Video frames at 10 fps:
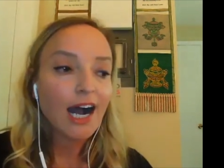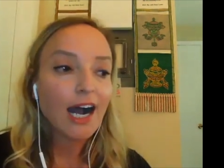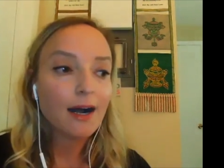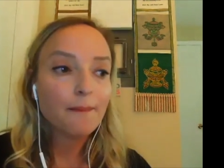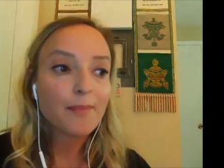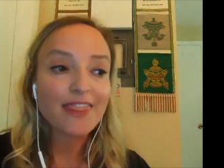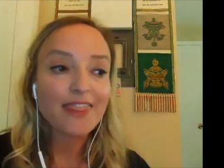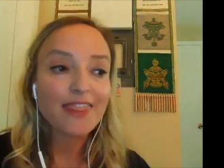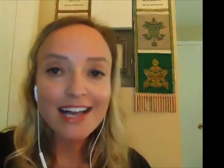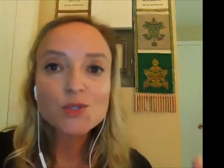
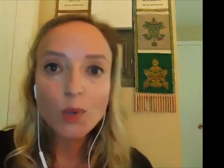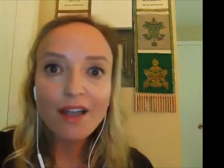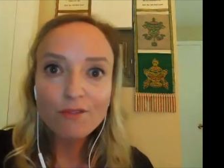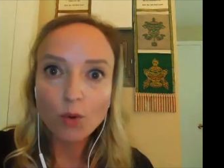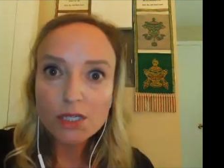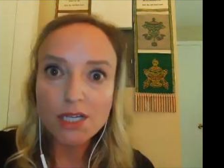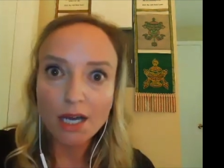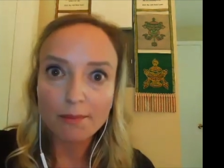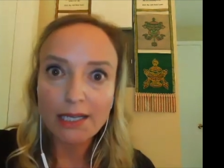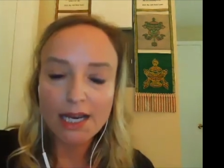And that's what I've worked
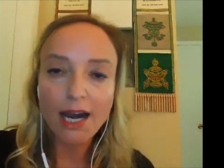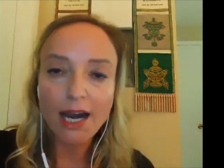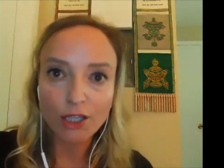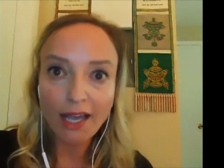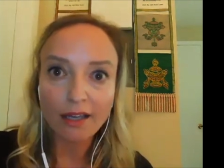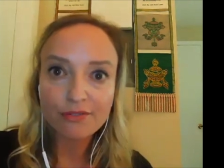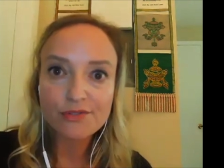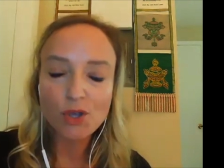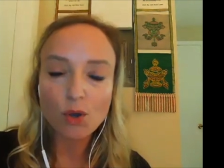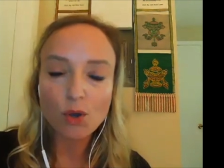on my entire life.
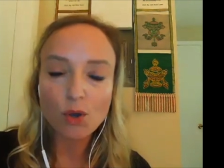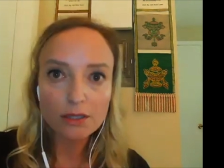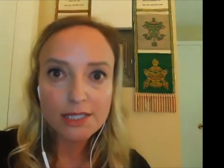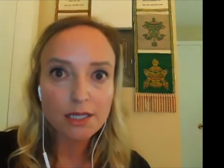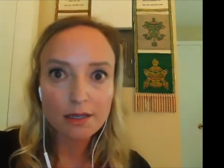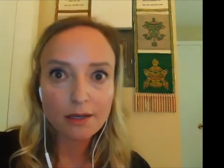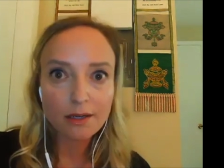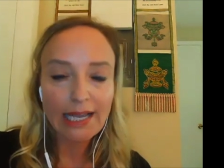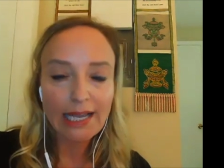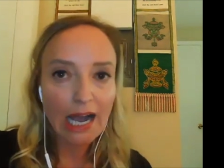So I looked at her and I'm
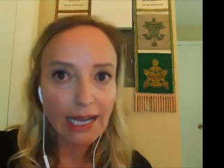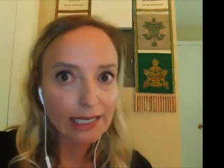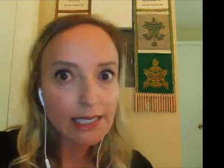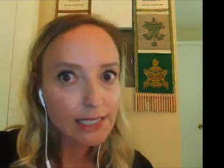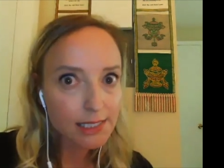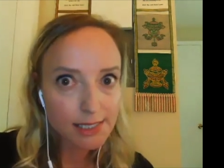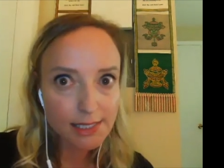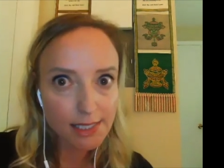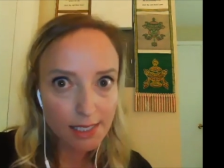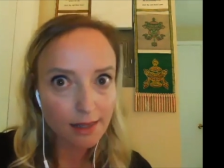like, I need to
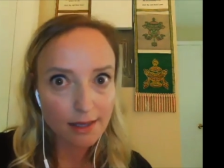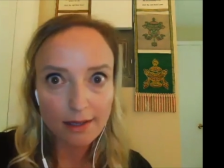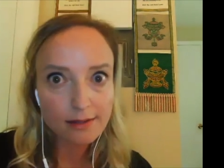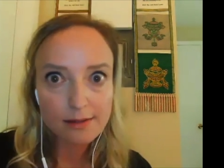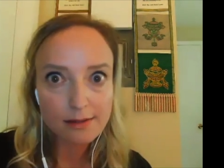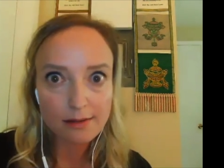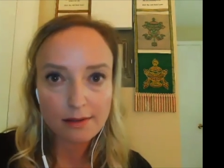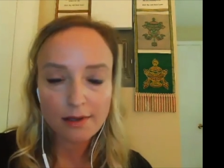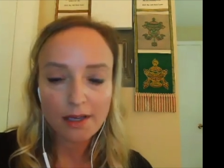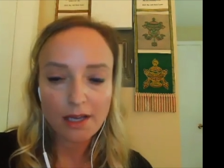see these.
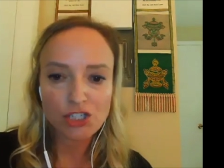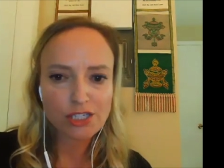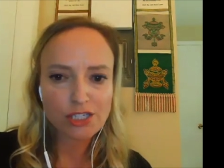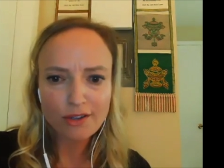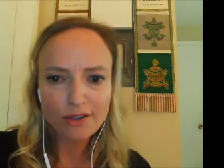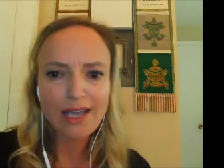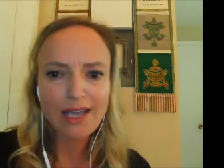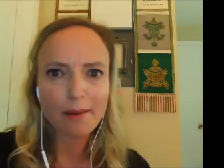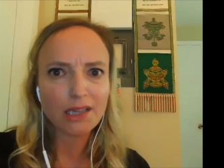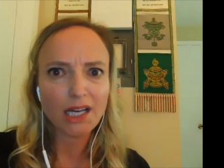And she's looking
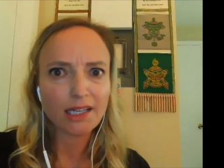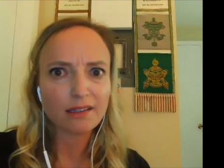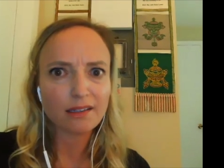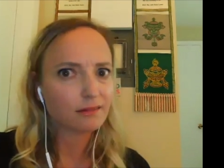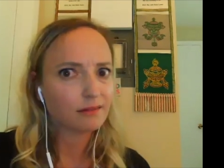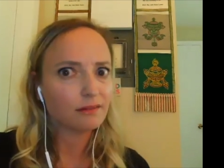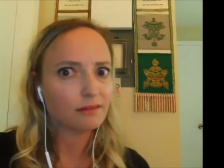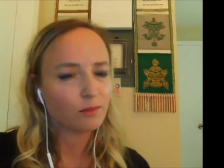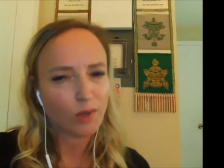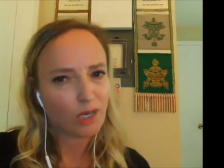at me like,
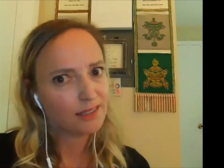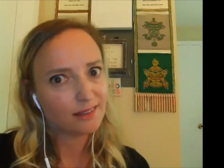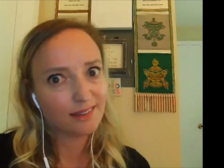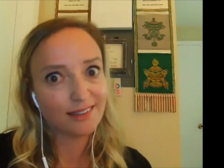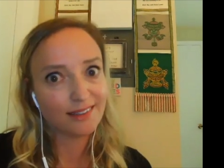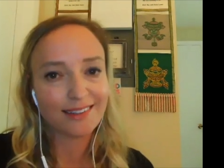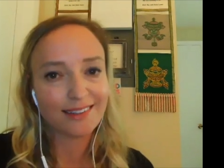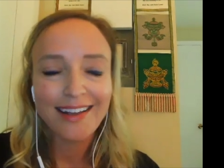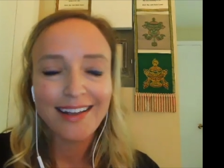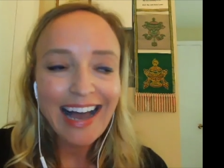what?
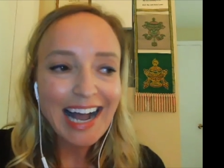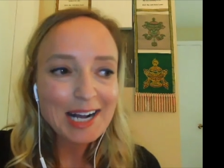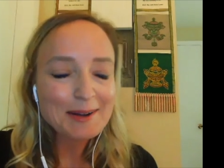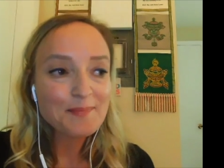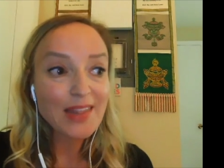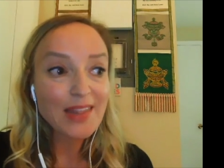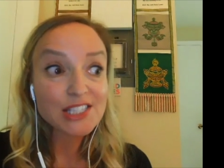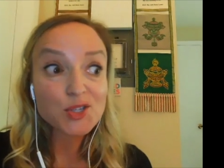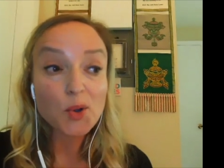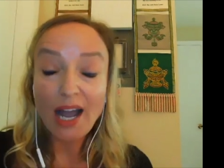And
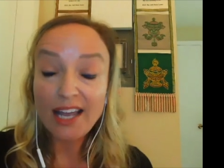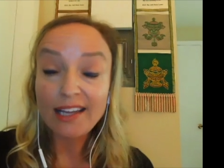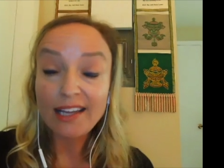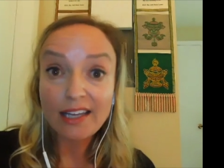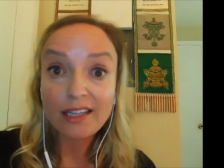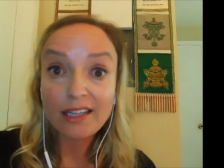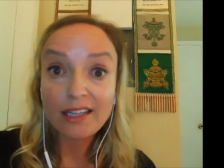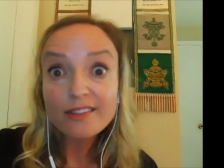so I looked